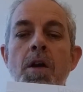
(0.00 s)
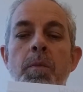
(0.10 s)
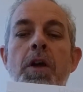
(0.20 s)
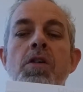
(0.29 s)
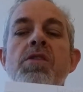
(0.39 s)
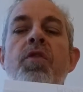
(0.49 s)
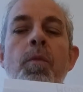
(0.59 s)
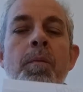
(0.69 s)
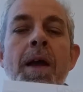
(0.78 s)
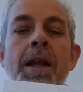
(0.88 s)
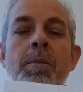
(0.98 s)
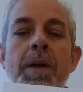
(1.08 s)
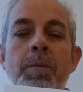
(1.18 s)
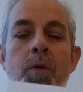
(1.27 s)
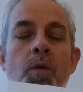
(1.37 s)
Because for many
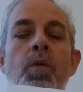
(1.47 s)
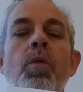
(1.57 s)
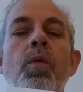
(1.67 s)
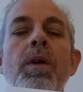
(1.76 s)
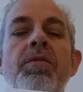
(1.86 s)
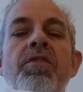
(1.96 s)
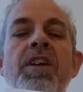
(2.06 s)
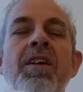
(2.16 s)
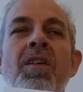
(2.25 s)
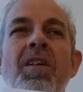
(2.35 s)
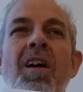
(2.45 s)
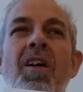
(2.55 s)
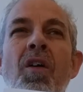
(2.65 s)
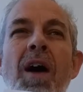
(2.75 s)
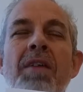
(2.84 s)
people, we feel,
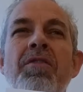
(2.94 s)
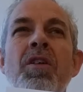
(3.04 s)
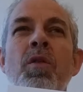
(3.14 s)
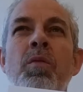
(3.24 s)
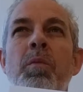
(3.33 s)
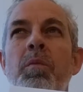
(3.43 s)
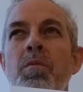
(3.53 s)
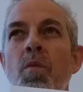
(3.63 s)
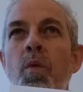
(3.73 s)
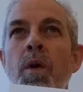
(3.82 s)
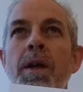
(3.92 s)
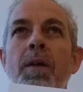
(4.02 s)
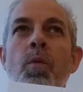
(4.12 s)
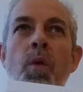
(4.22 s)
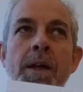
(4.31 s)
oh, I feel
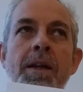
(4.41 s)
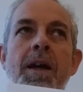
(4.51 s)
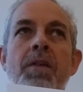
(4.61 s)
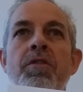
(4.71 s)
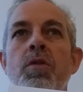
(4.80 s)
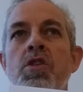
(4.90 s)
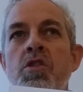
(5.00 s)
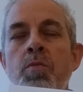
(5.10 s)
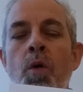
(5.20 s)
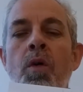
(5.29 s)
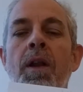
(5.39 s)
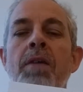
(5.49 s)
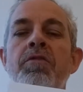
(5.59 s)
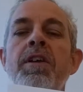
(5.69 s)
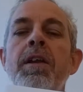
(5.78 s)
weak, I feel small,
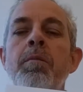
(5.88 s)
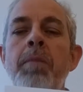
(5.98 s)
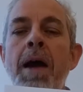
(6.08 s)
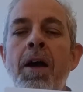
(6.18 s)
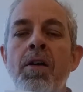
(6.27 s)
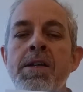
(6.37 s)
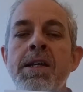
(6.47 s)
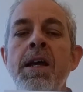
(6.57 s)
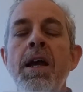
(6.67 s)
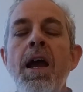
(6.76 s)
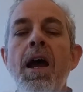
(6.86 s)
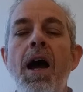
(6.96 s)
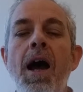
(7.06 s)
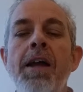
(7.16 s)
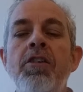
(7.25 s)
I feel embarrassed,
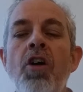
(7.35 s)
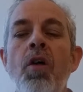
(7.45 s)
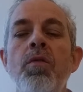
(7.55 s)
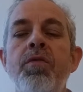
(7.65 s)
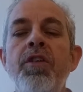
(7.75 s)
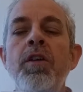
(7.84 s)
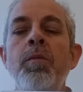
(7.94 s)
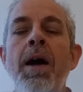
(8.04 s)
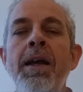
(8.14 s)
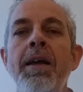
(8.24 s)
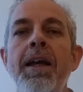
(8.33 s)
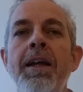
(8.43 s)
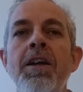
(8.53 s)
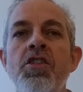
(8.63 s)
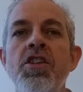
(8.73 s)
I don't feel my
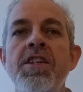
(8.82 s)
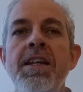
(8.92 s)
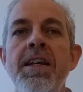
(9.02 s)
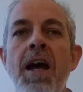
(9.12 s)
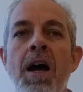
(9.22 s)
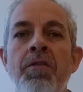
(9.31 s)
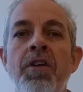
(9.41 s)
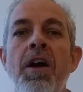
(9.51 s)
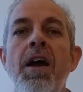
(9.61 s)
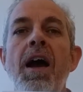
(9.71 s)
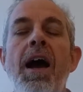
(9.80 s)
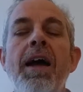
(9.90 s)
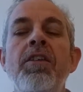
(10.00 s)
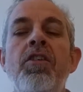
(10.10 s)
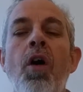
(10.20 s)
English is enough,
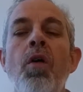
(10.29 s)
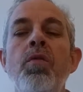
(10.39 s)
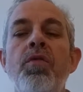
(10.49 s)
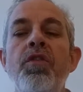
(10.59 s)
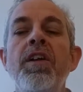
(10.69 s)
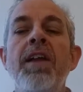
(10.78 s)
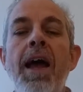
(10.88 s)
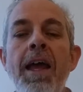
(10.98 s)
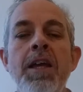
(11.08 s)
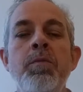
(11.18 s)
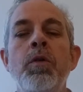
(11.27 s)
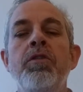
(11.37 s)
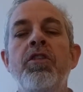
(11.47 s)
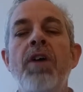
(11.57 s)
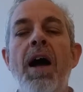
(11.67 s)
I don't feel
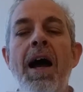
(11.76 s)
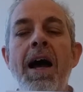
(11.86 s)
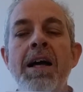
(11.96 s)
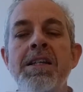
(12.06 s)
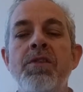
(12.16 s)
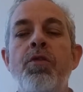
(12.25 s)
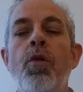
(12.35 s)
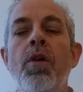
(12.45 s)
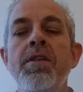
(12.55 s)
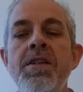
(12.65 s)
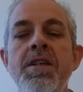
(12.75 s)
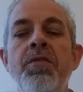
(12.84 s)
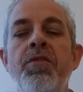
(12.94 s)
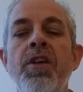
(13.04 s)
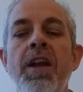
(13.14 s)
able to ask for a
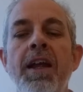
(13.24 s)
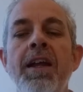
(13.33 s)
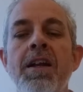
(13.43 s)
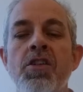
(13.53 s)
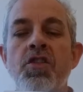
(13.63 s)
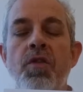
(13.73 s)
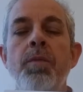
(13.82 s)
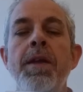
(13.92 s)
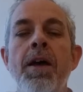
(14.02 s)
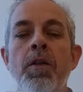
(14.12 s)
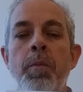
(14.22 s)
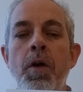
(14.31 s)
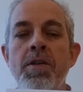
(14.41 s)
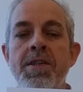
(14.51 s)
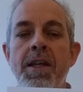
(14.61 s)
different English from the other
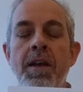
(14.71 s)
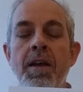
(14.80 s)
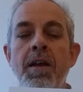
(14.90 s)
person,